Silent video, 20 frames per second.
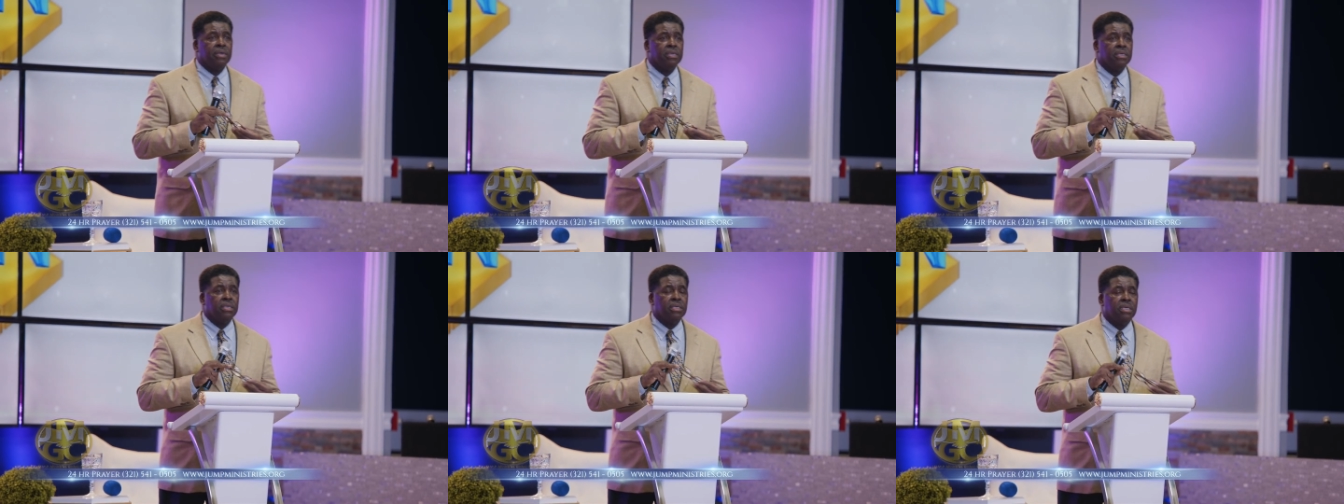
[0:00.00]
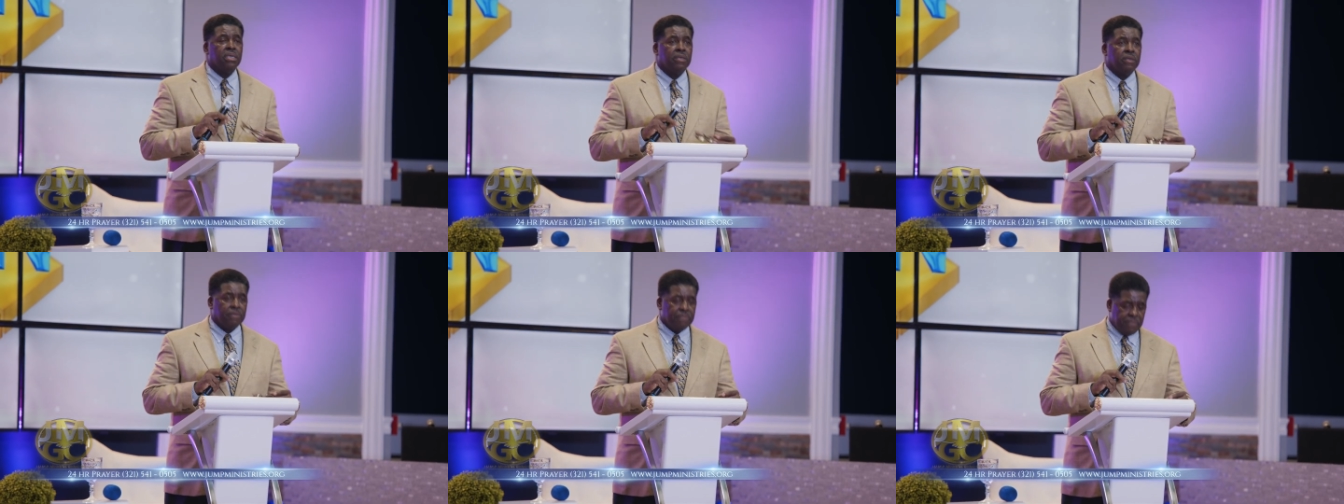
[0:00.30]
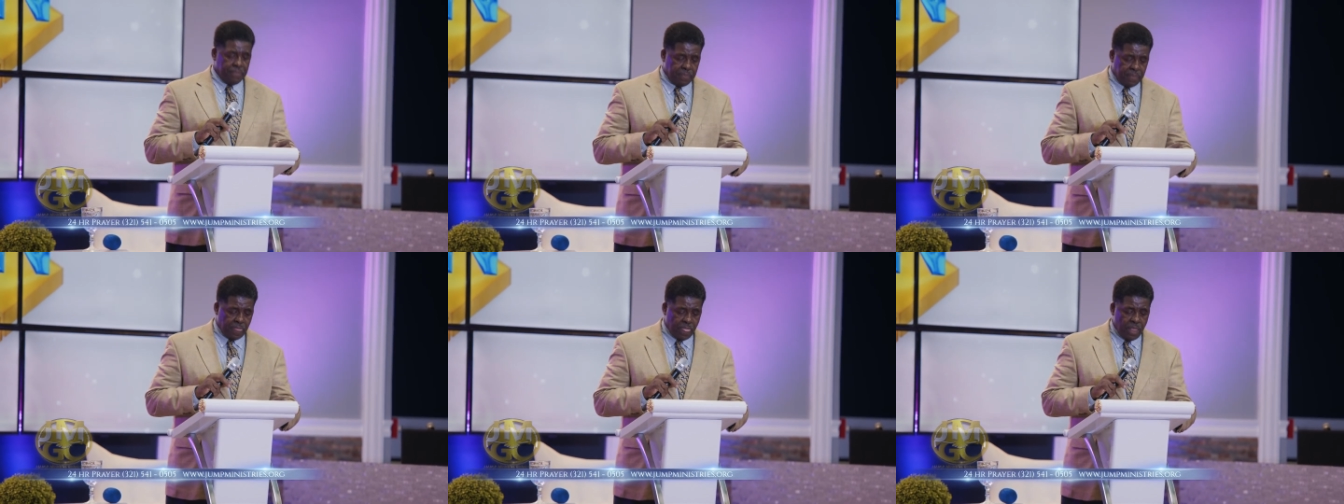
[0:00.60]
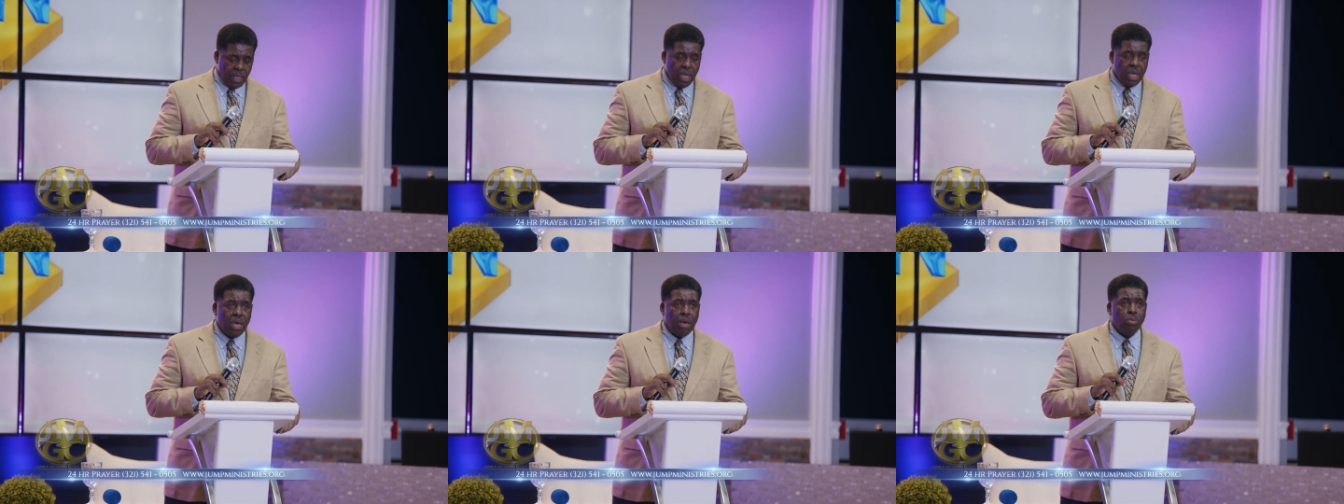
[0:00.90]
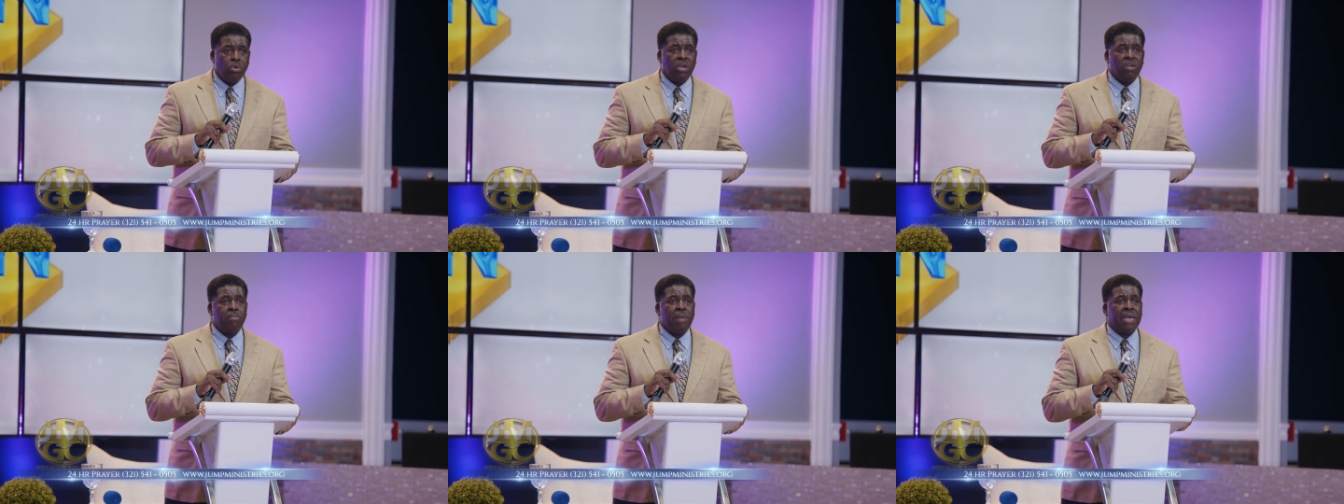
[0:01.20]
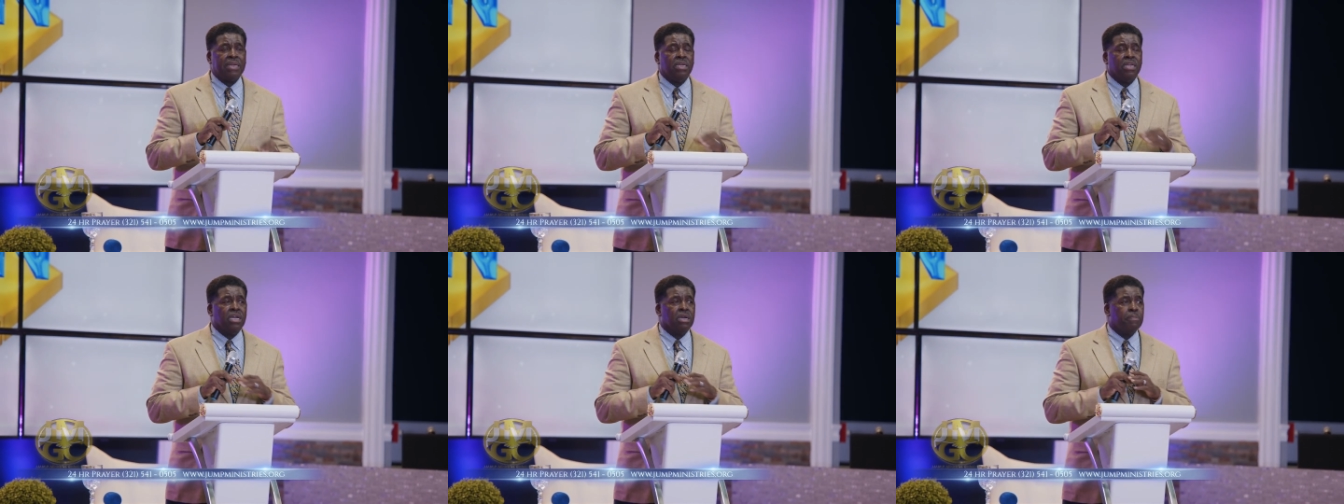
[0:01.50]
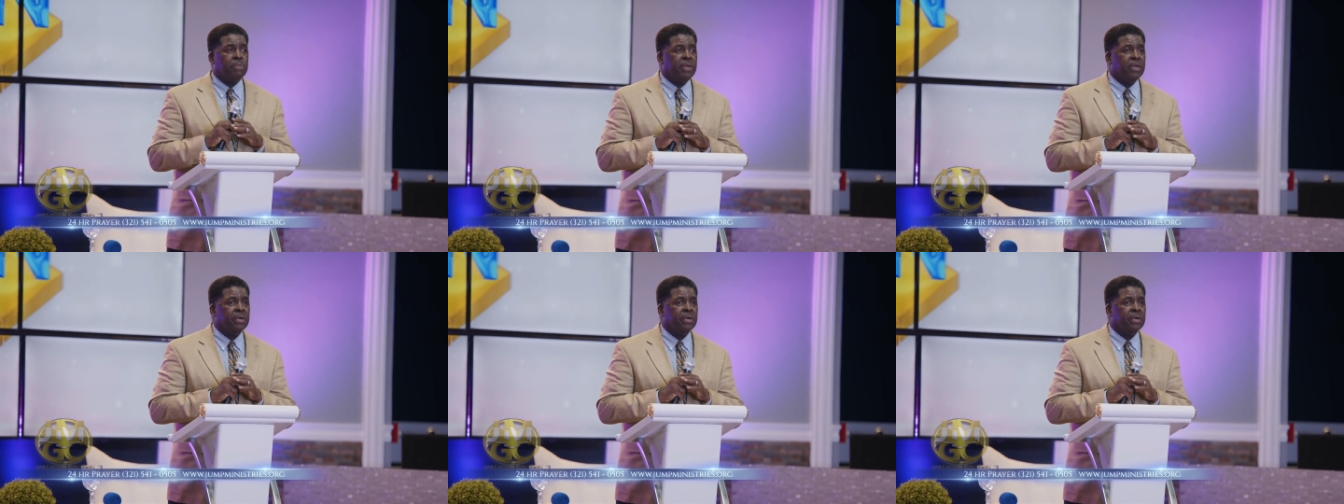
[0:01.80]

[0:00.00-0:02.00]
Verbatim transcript: I want everybody to look up